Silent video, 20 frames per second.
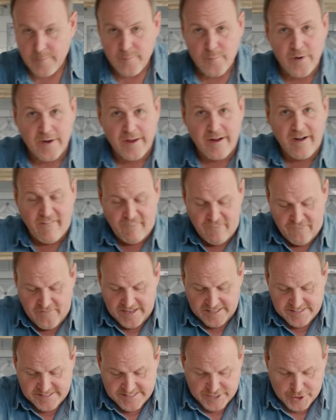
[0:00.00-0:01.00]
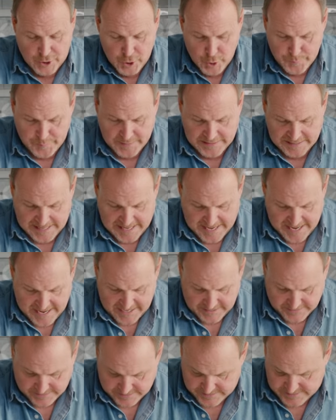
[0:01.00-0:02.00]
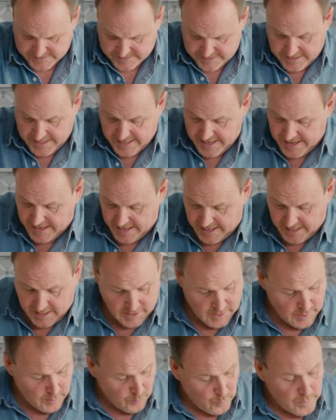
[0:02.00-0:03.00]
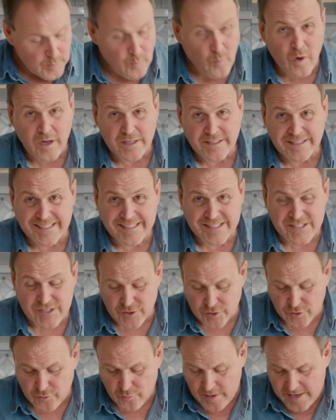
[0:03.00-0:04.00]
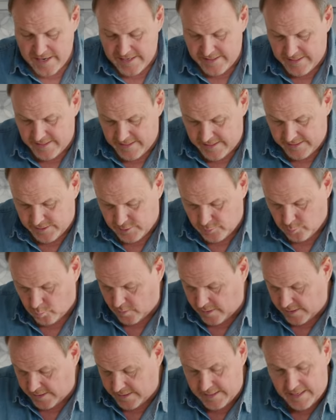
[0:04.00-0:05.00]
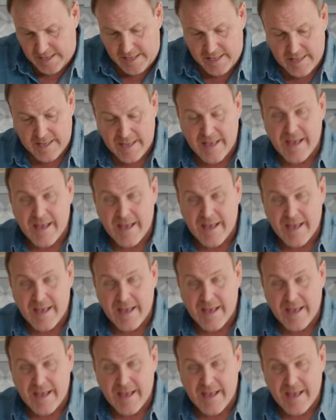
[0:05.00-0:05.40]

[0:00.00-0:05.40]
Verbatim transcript: Bring in our fancy coupe glass, and we want to strain this one.